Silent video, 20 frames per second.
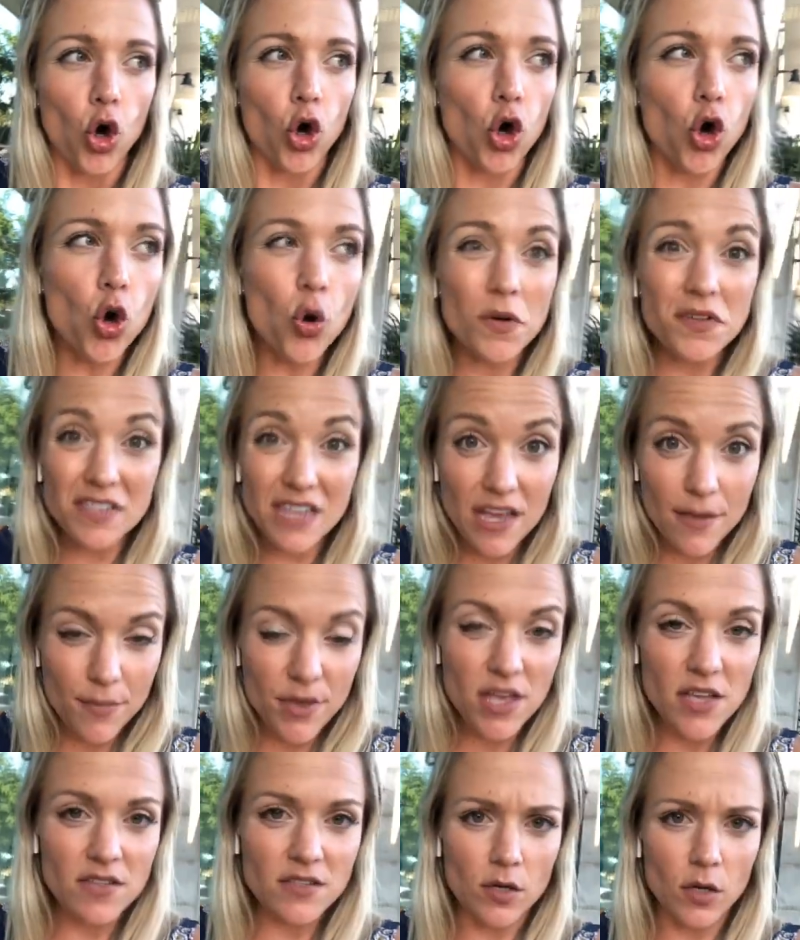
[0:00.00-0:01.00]
Who was I
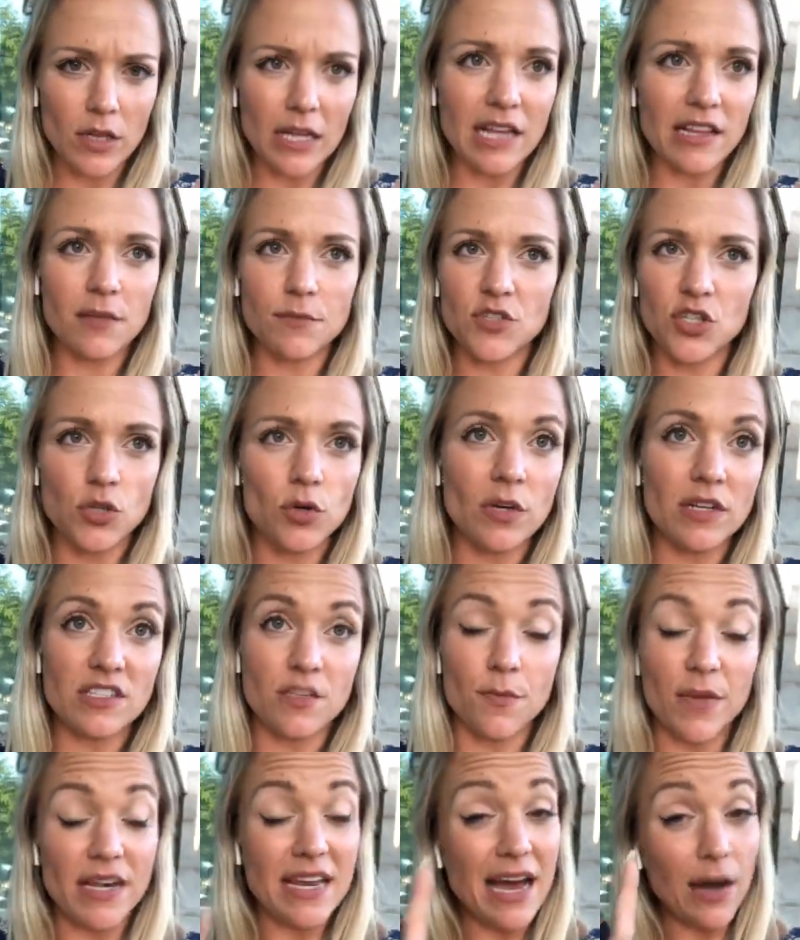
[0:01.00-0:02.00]
being to allow them to do that
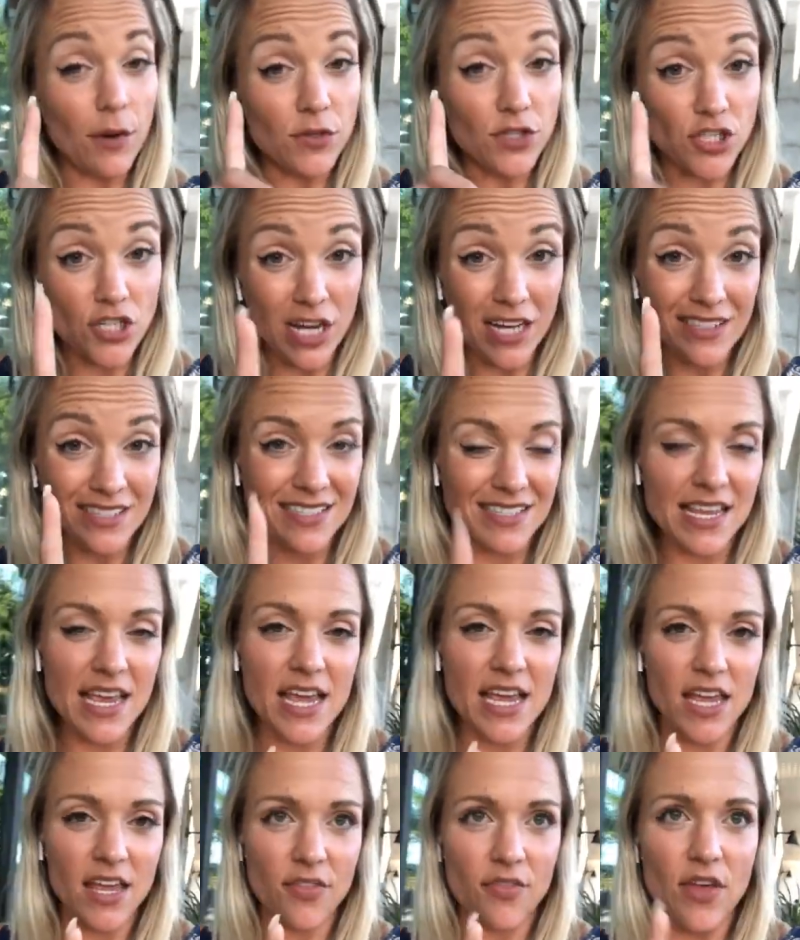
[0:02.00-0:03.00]
to me? Now, it's not
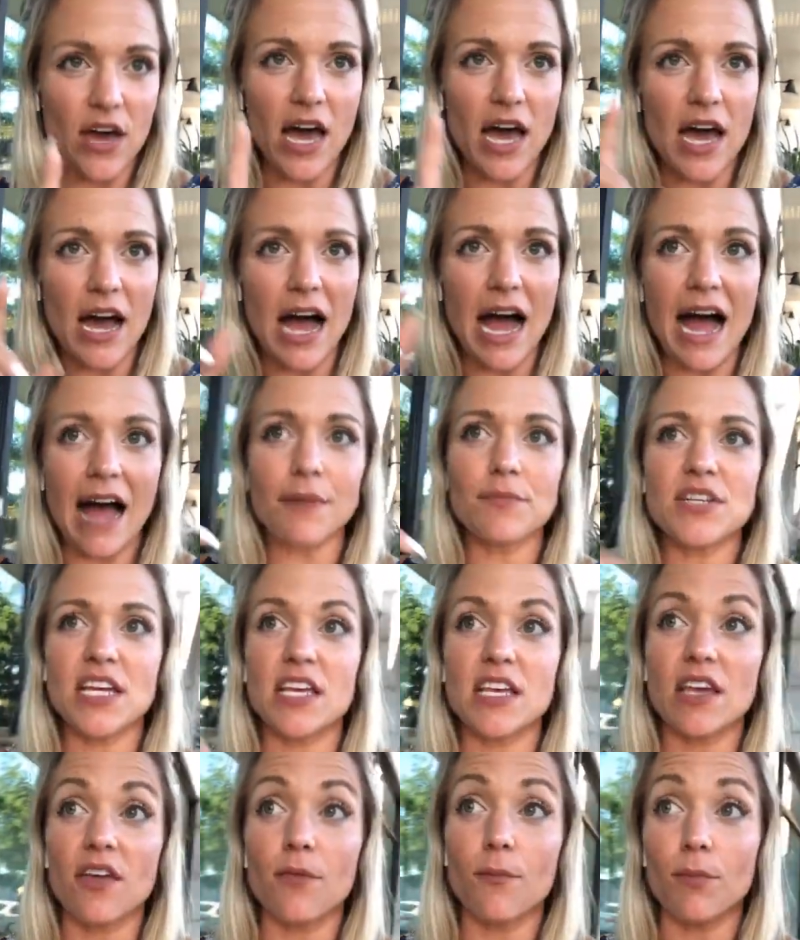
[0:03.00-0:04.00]
saying that I'm
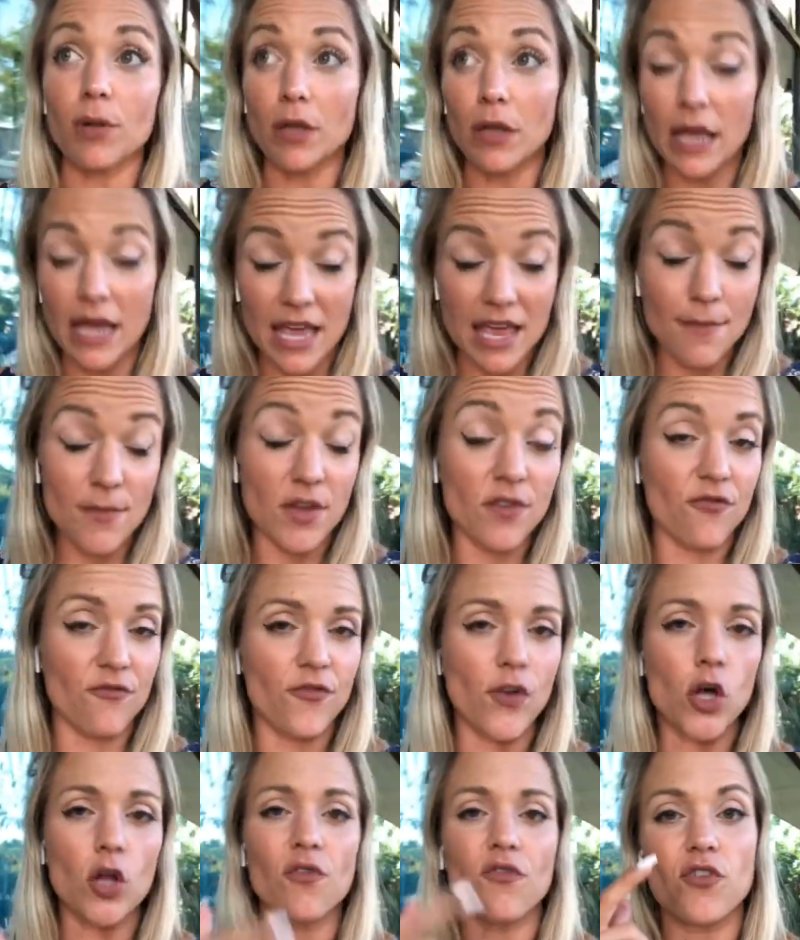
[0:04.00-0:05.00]
taking blame and
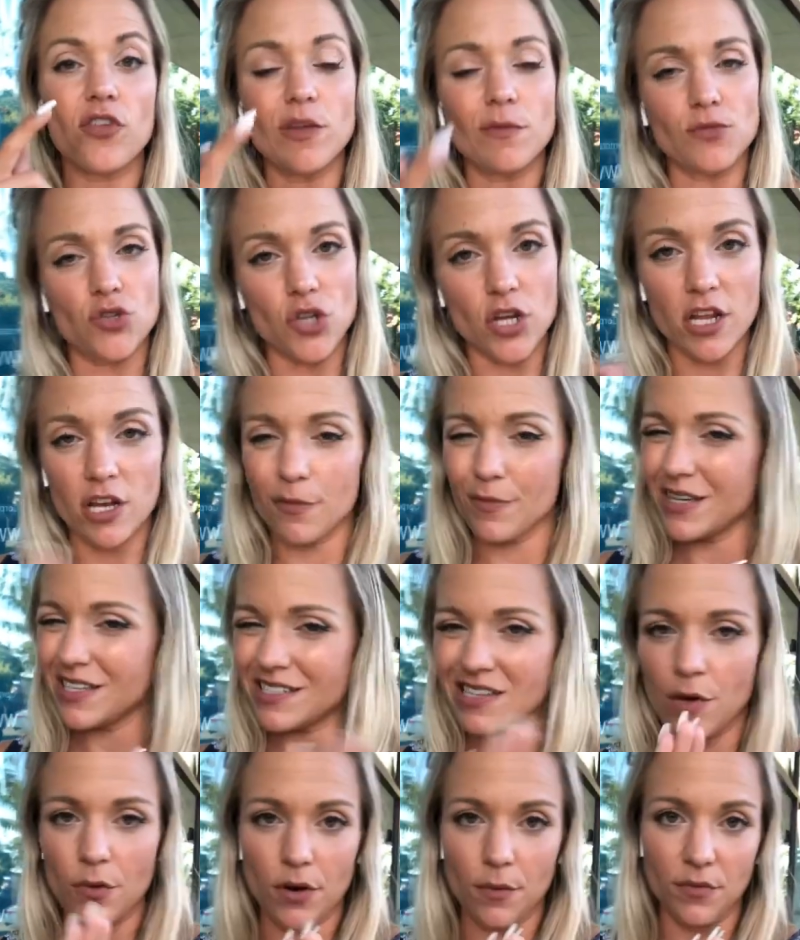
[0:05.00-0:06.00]
fault for them cheating on me.
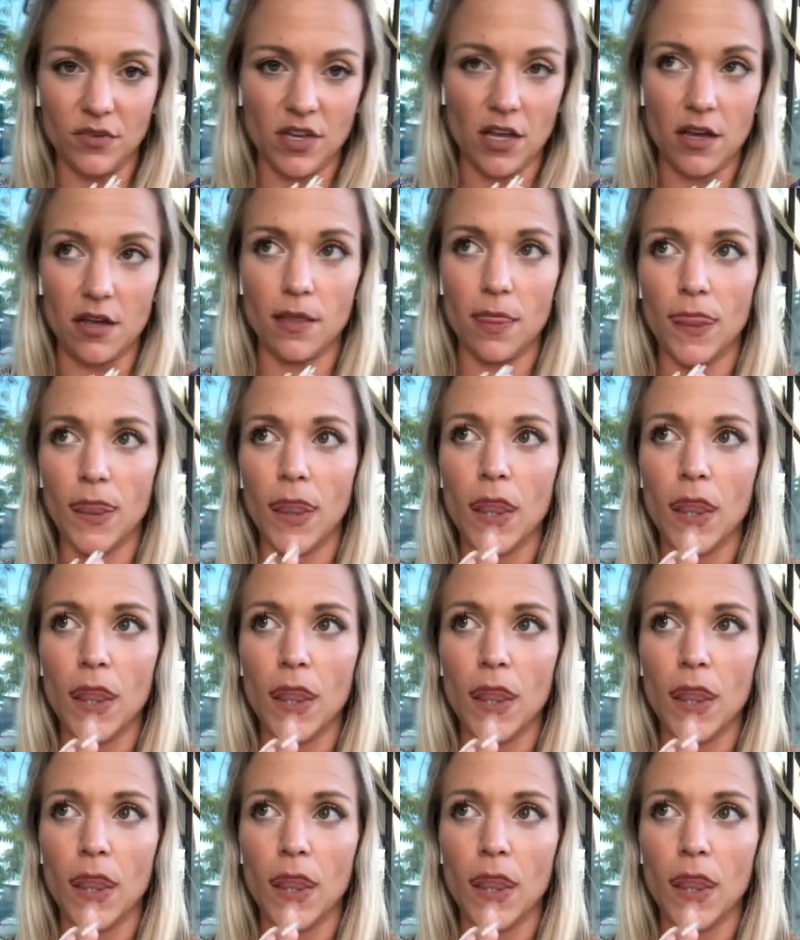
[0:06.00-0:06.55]
It's not what I'm saying.